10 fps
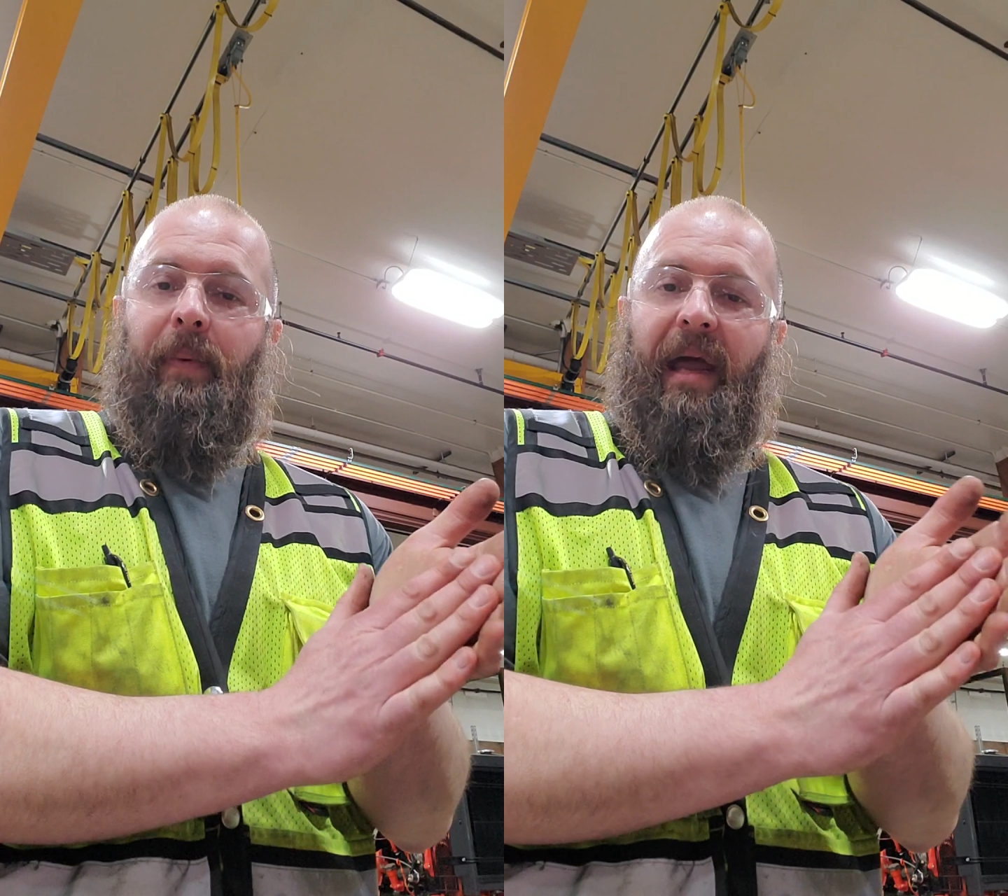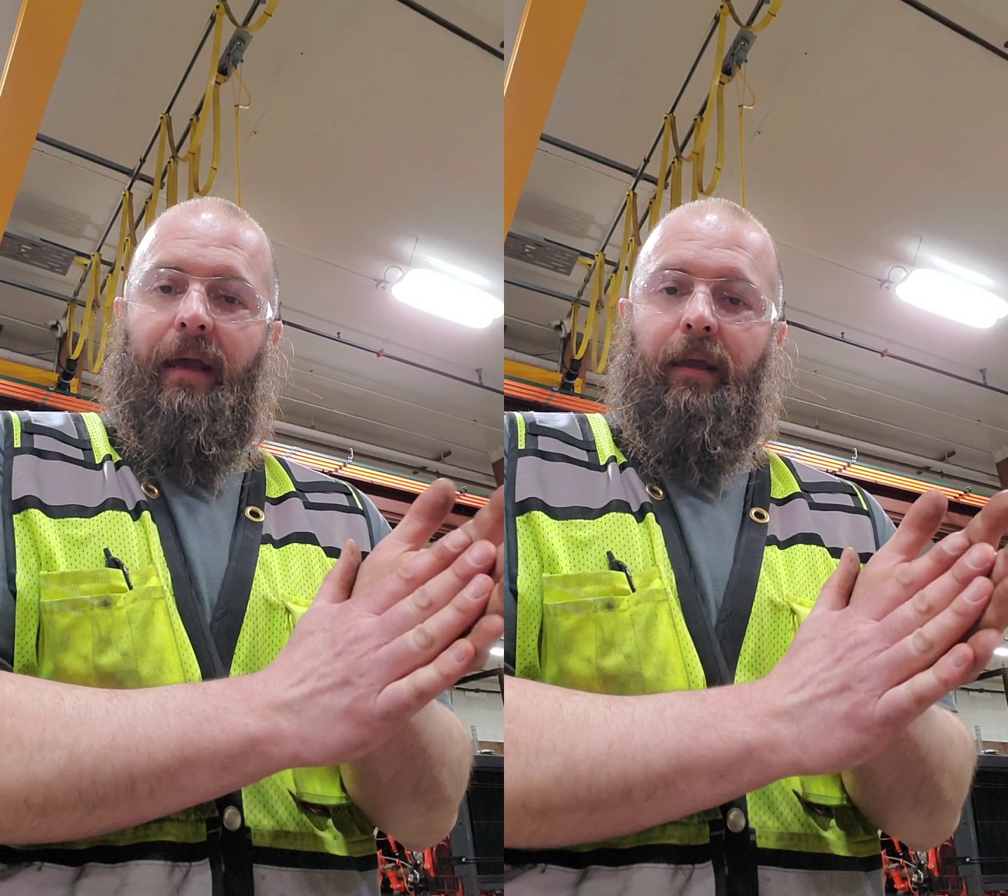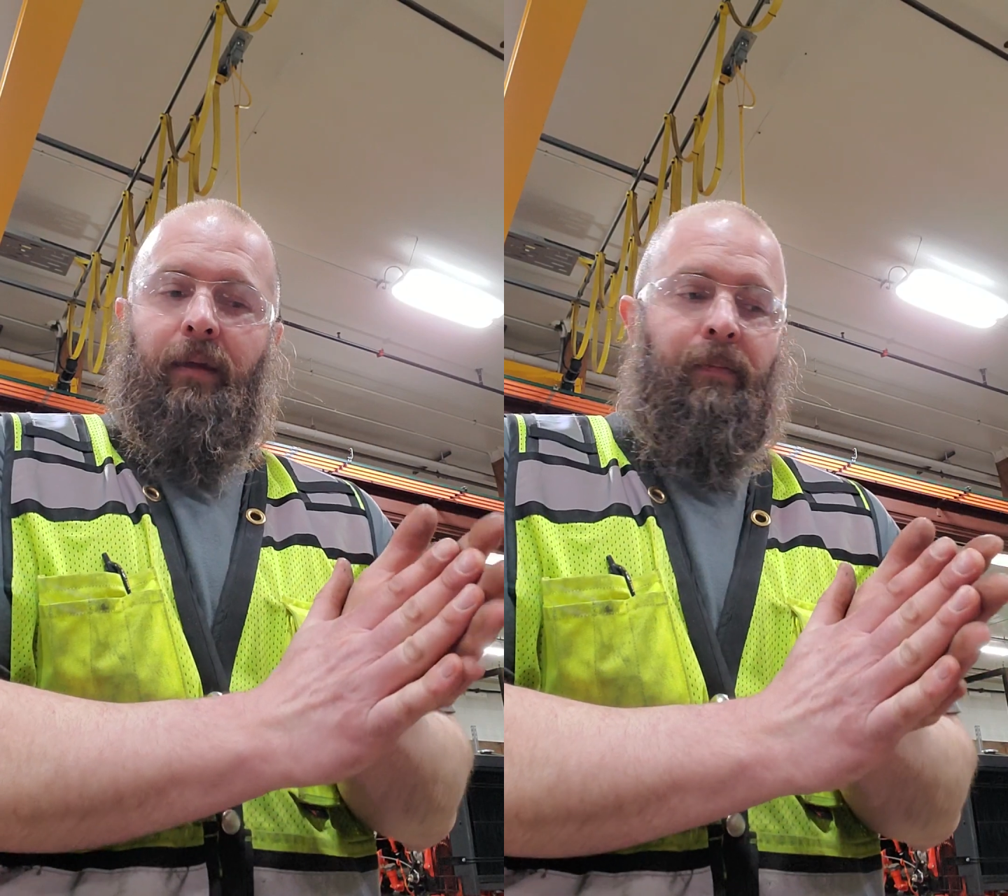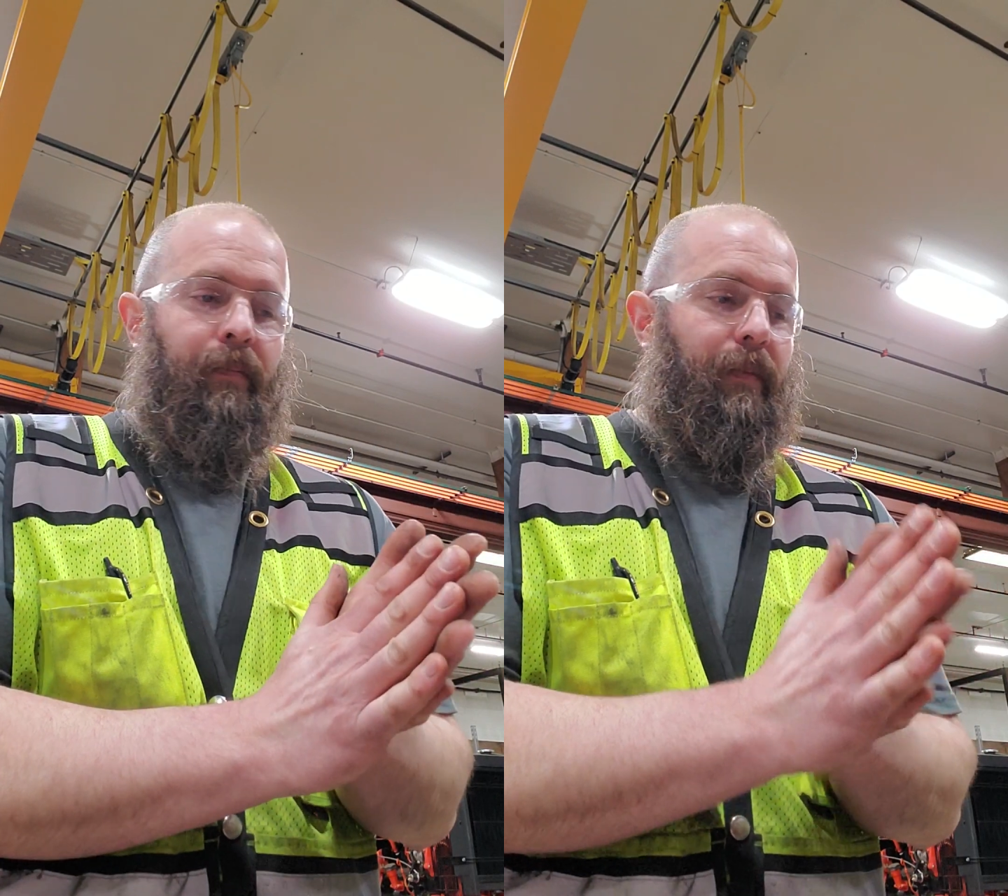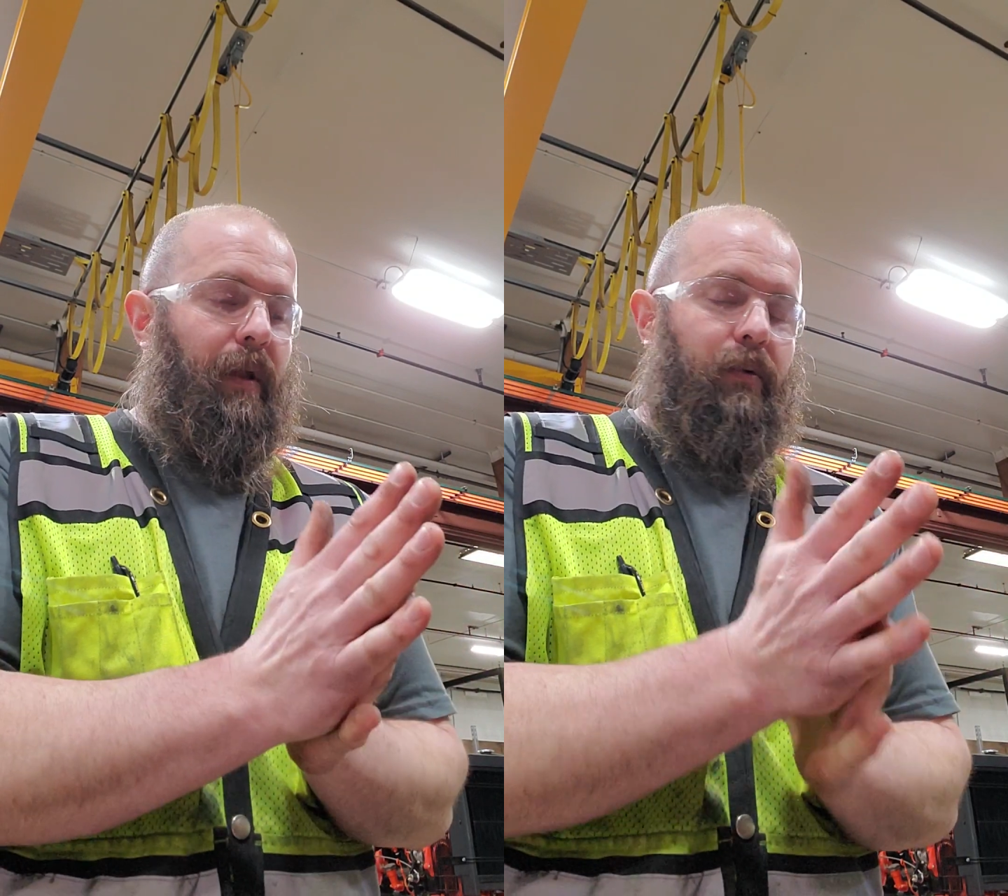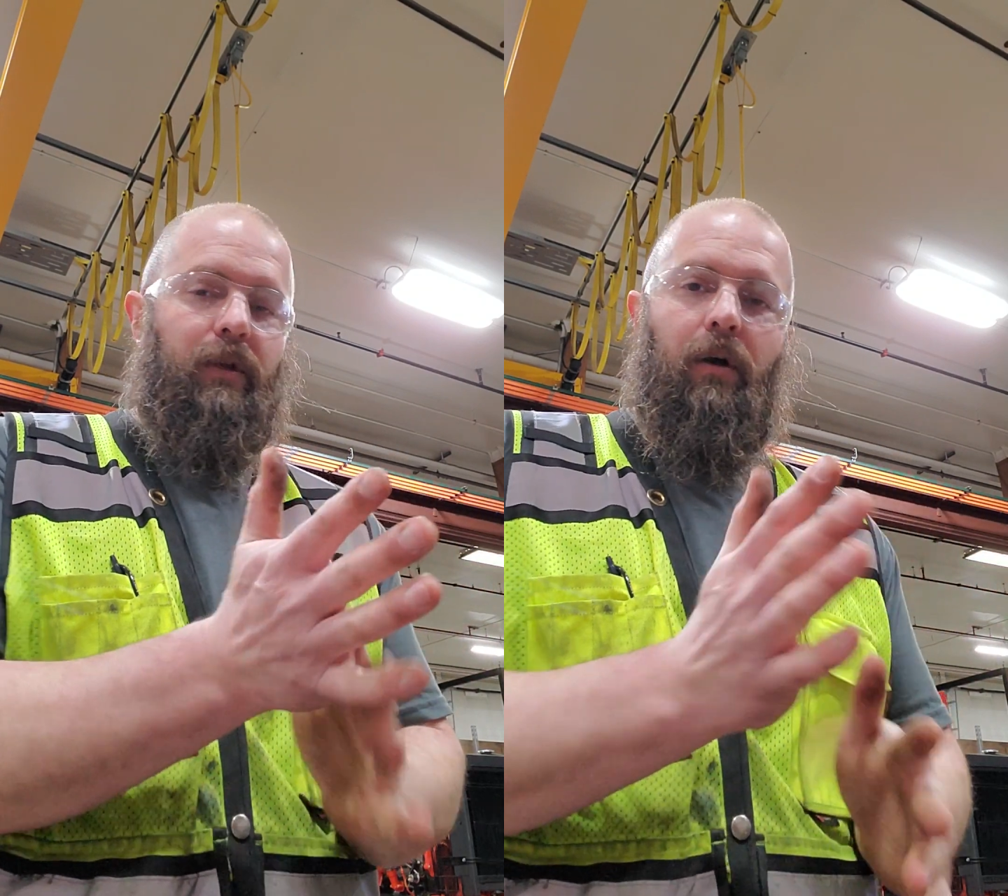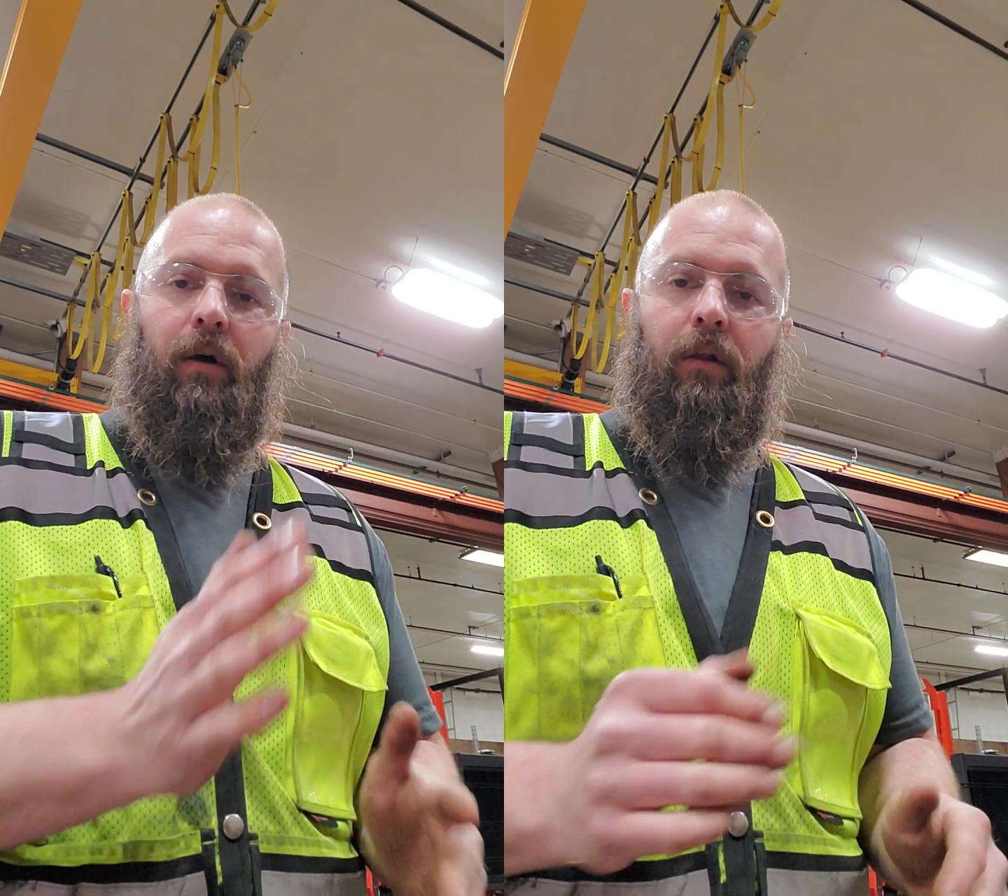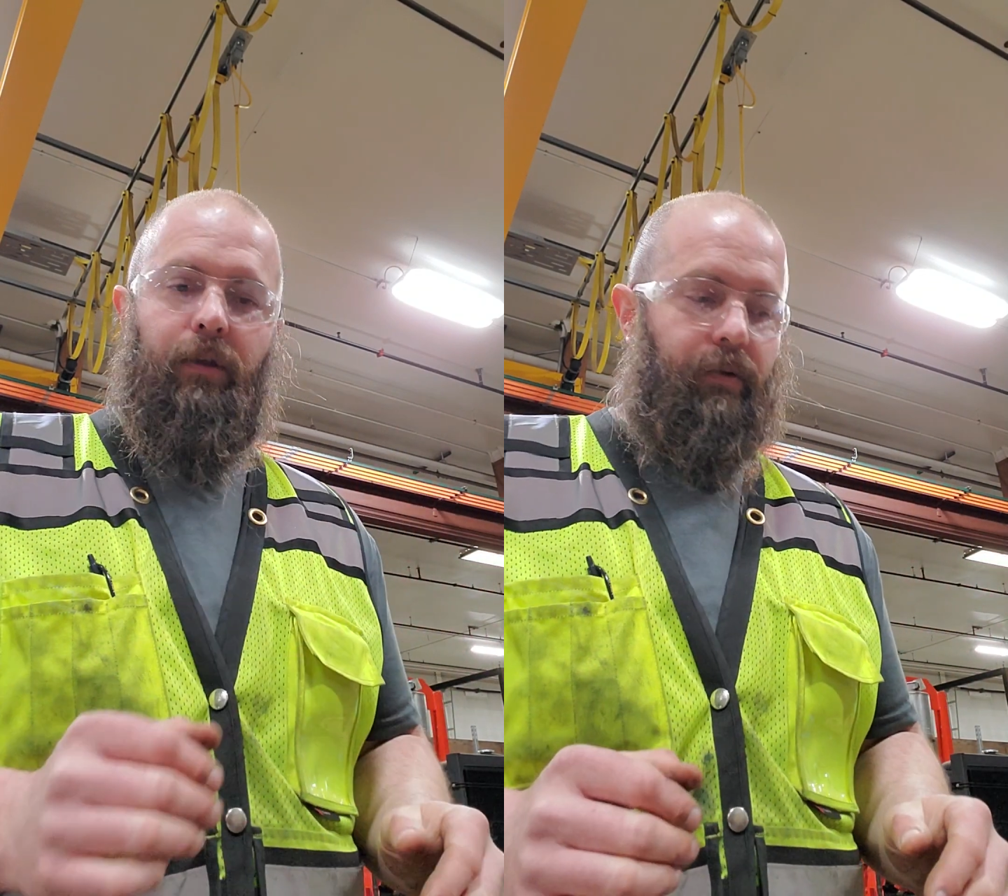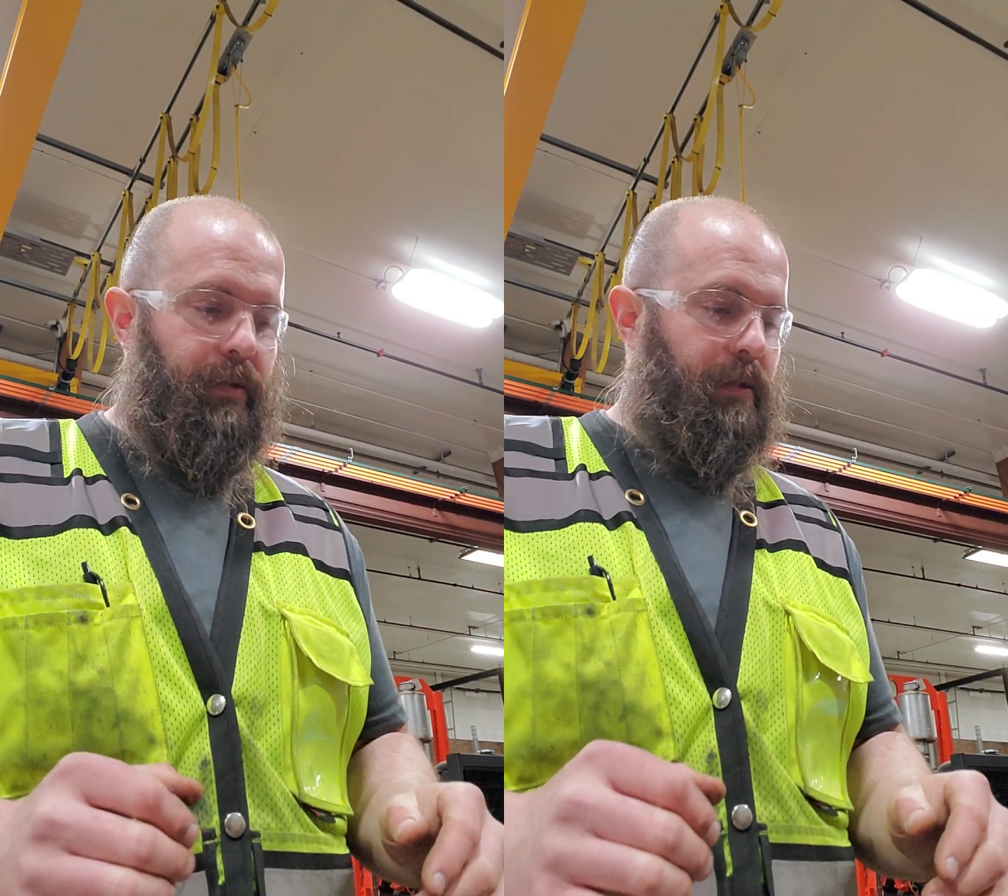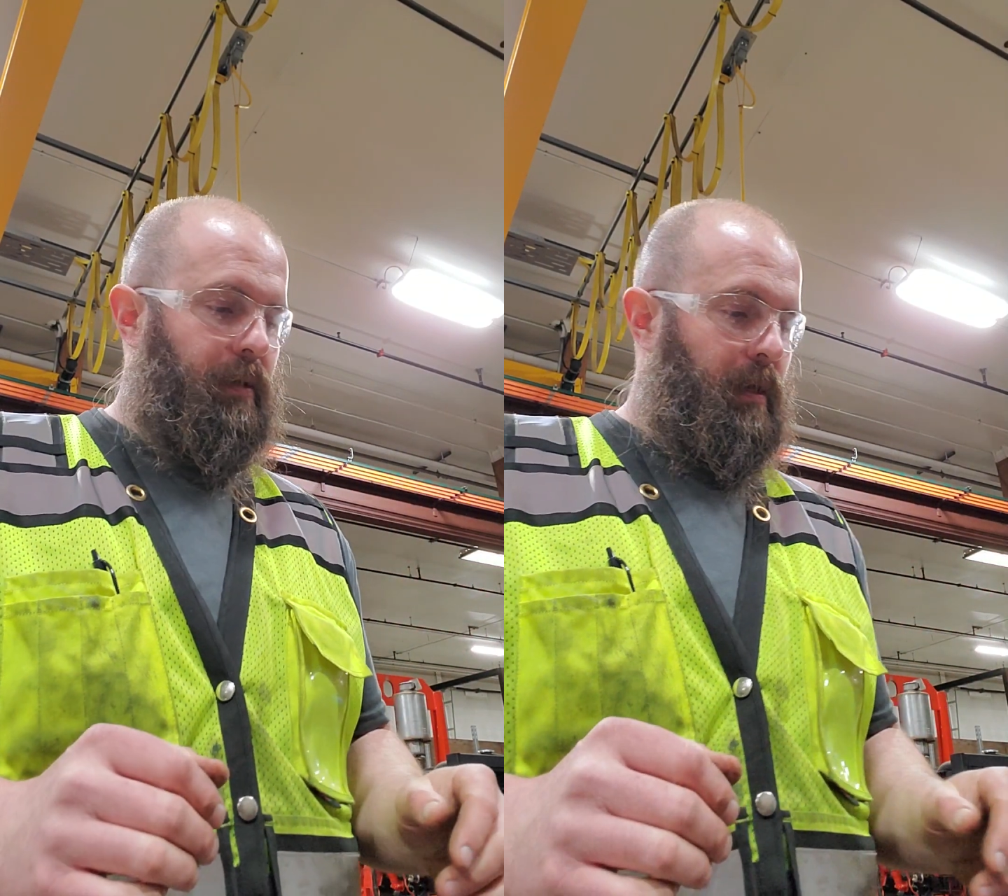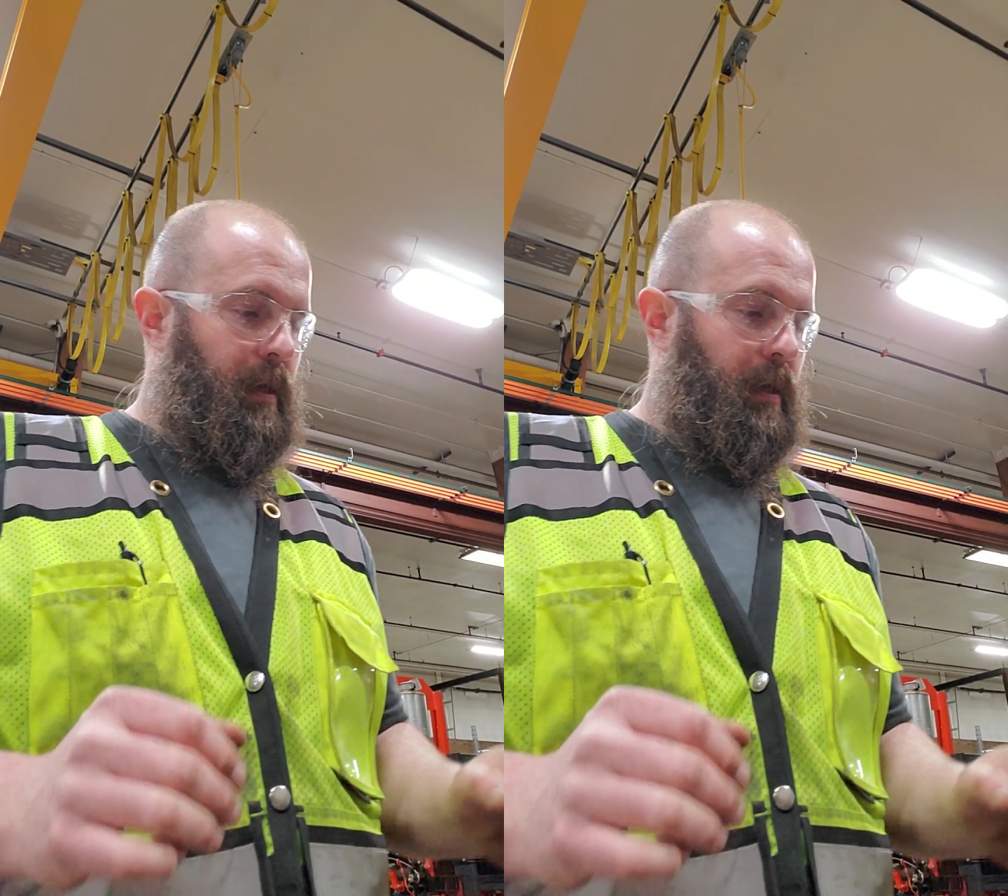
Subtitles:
packing. It was all loose.